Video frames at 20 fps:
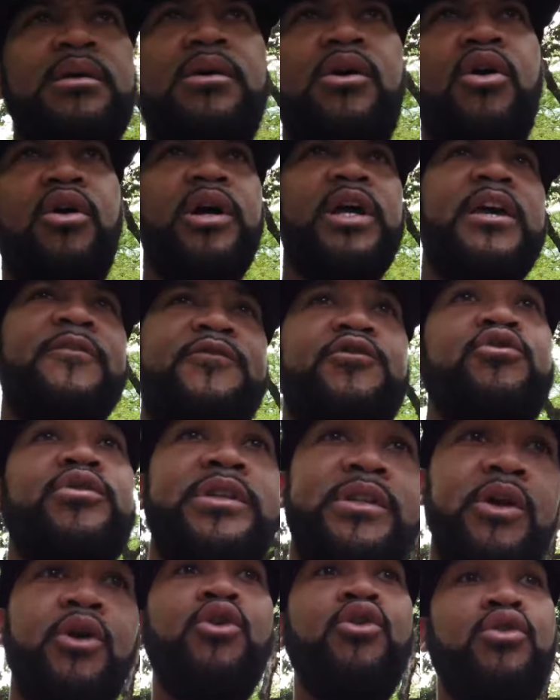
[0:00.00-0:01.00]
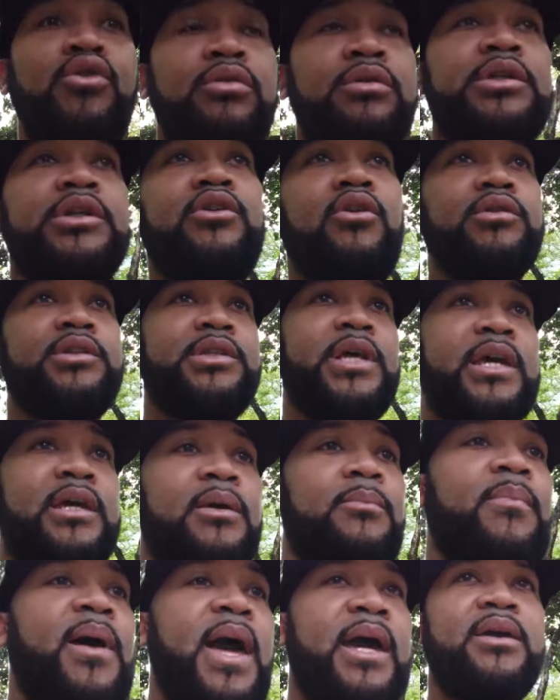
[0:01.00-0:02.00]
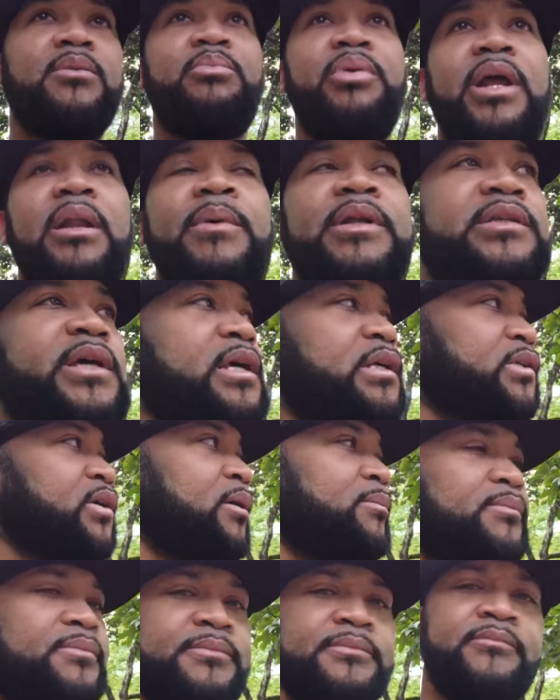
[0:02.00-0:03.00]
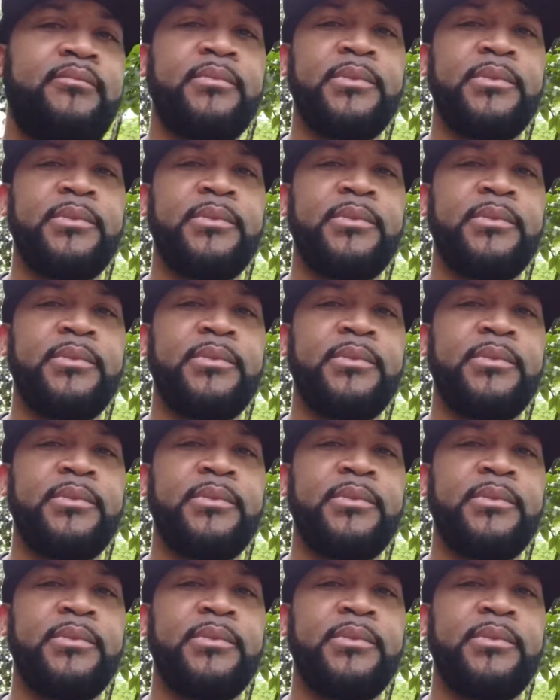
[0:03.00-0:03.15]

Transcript: or if you do, you don't take them back and pay. Let me tell you something.